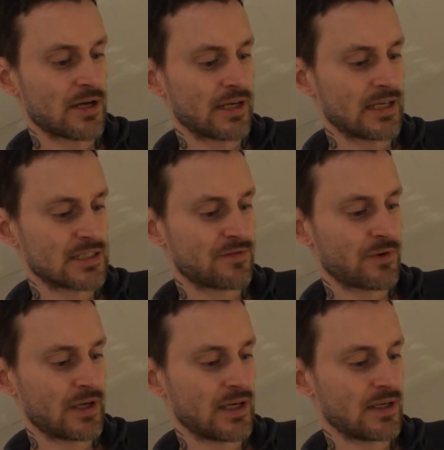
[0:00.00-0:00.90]
I guess if
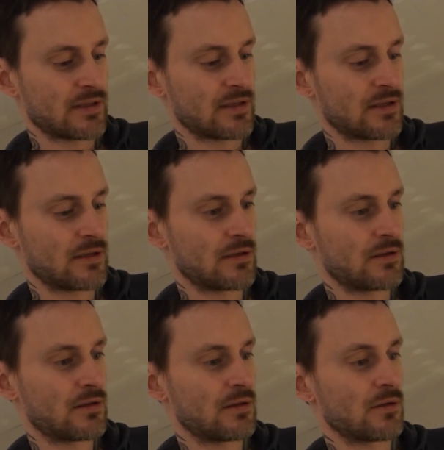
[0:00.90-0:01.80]
we hit
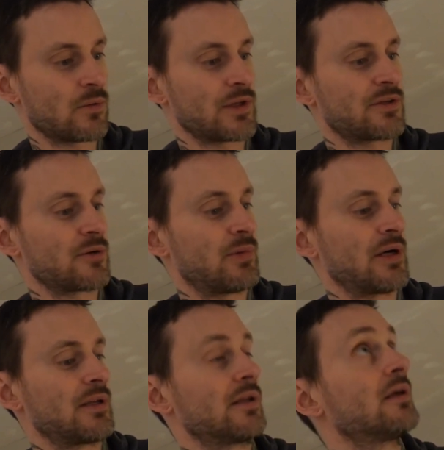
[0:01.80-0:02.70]
the winter
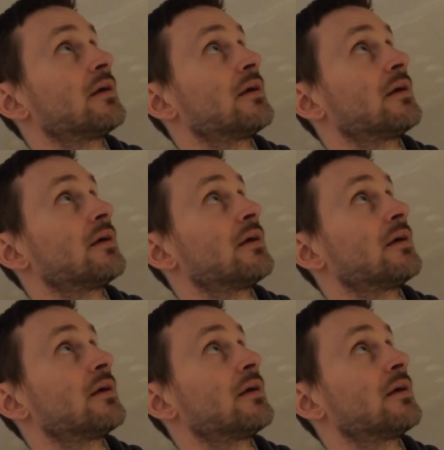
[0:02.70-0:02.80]
button